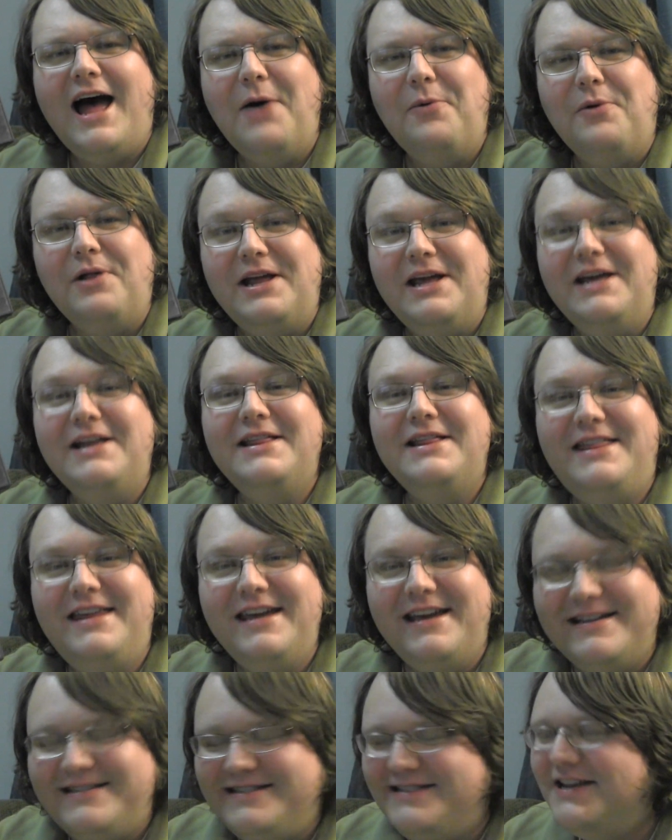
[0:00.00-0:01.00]
I will end
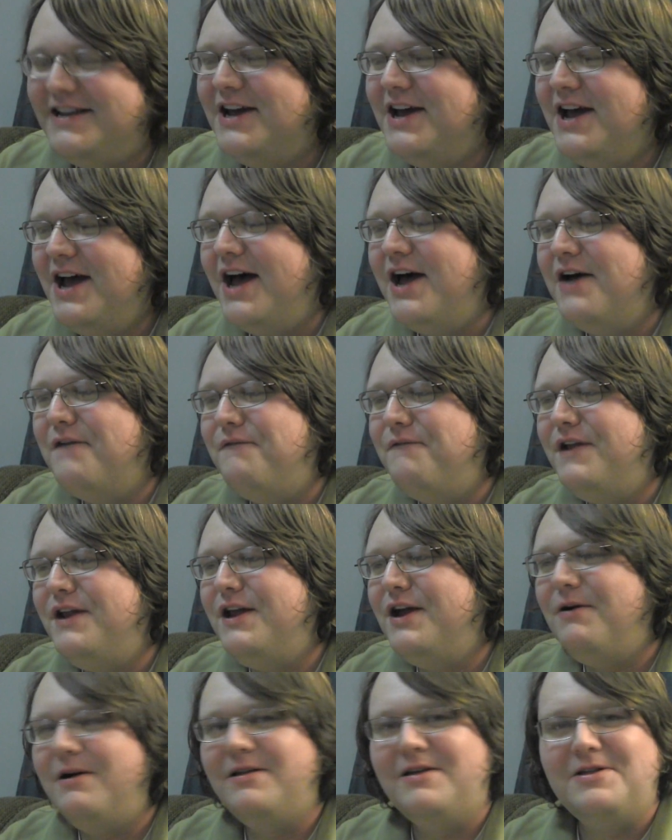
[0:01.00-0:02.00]
this uh,
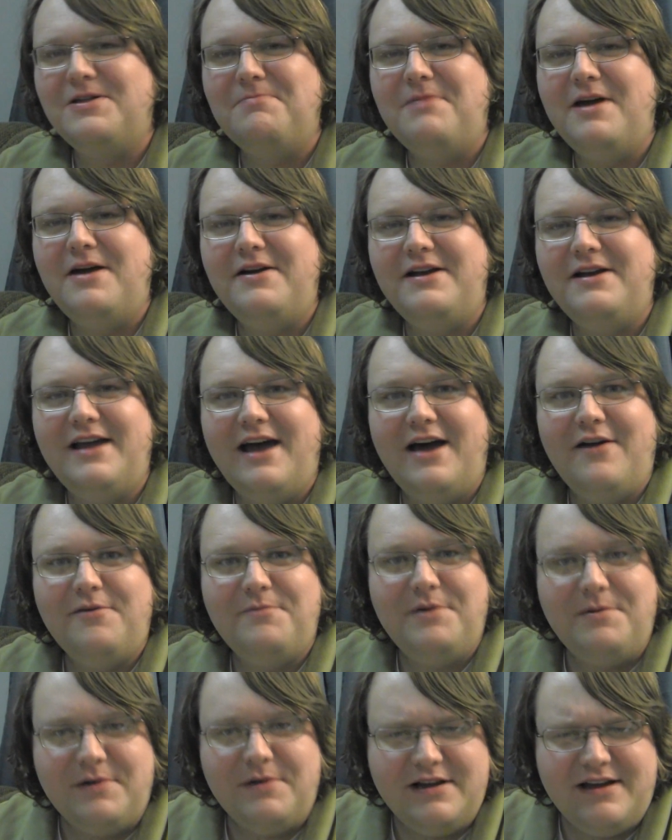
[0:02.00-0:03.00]
video. I thought the battery died
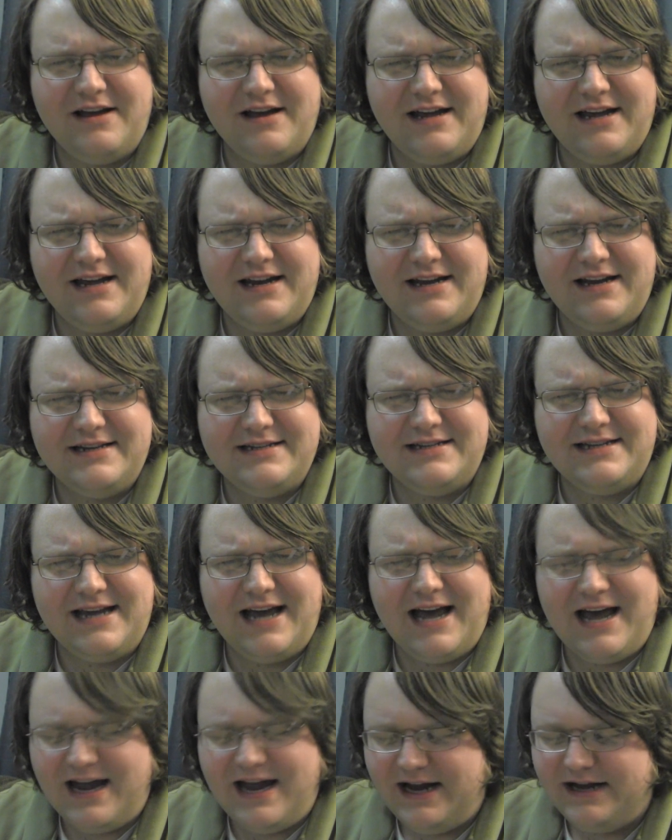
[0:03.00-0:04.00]
on me, but yeah, it is
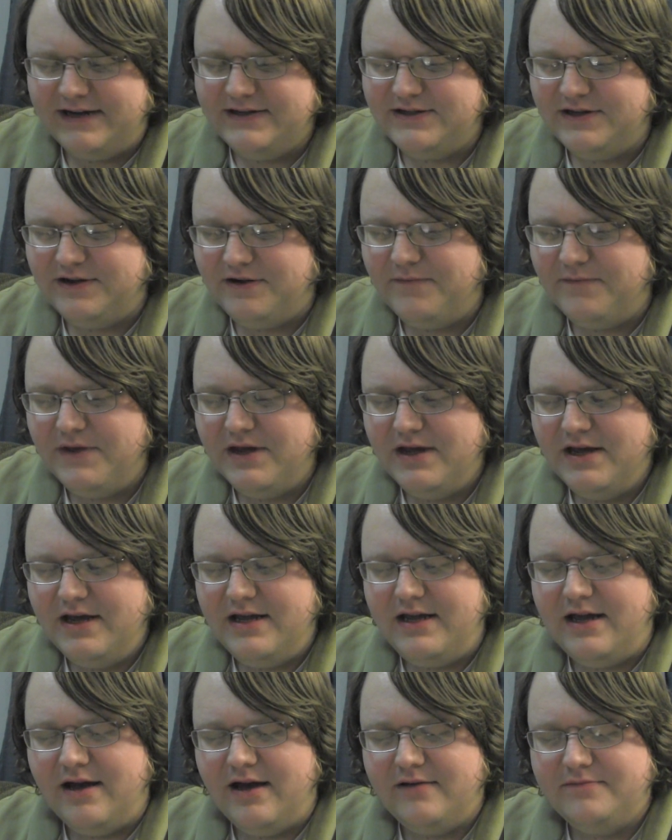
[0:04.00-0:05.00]
dying. So
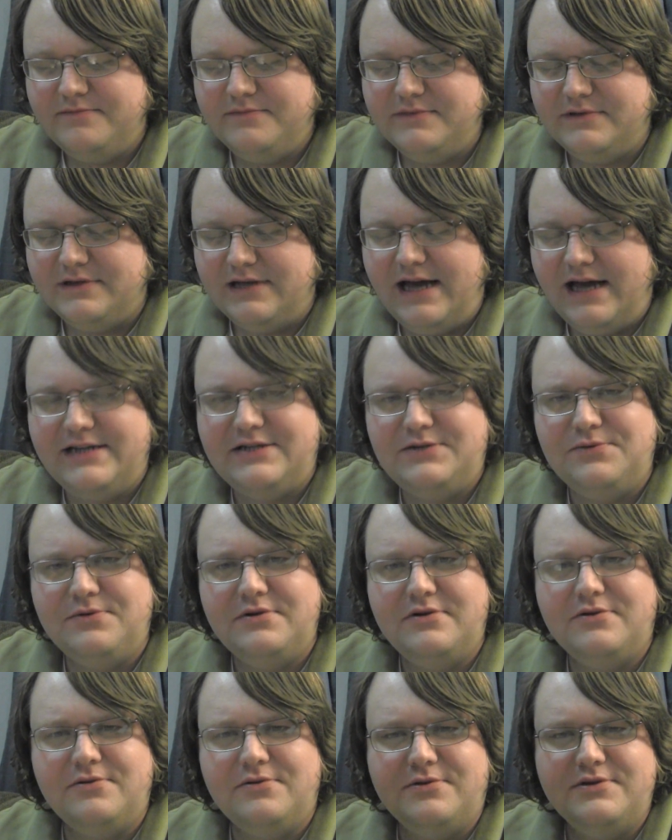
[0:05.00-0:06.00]
yeah, last
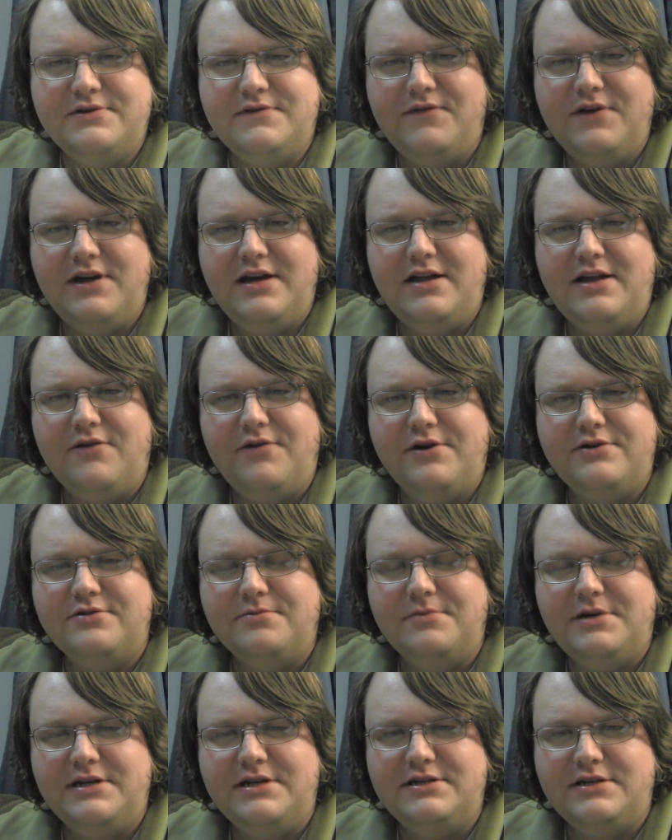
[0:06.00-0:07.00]
one, of course, V, the
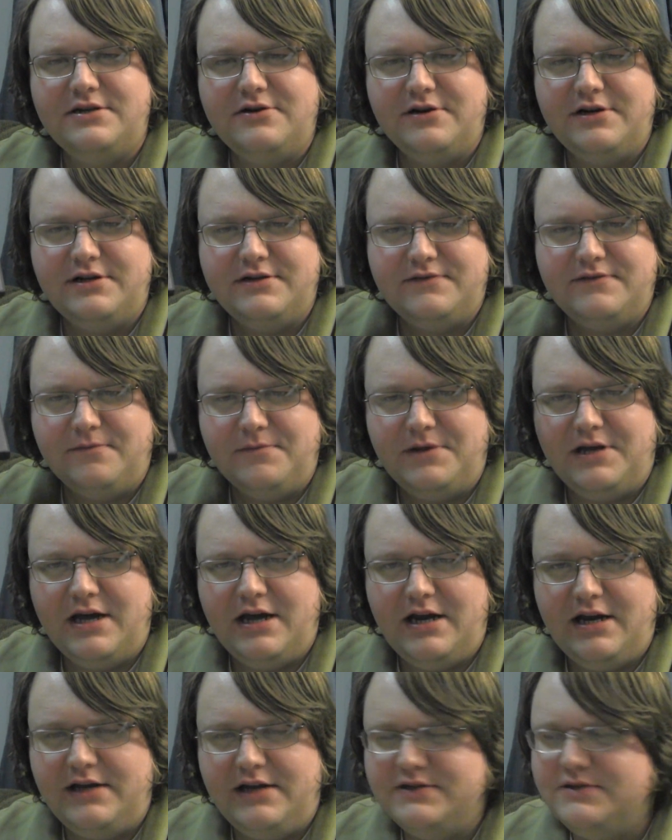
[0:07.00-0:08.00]
original miniseries from the
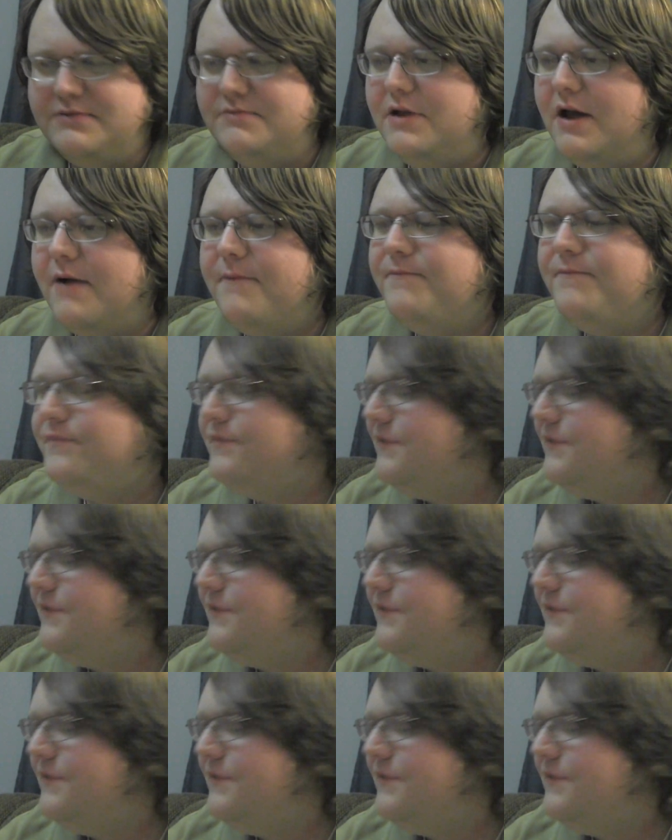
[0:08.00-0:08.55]
80s. Yeah.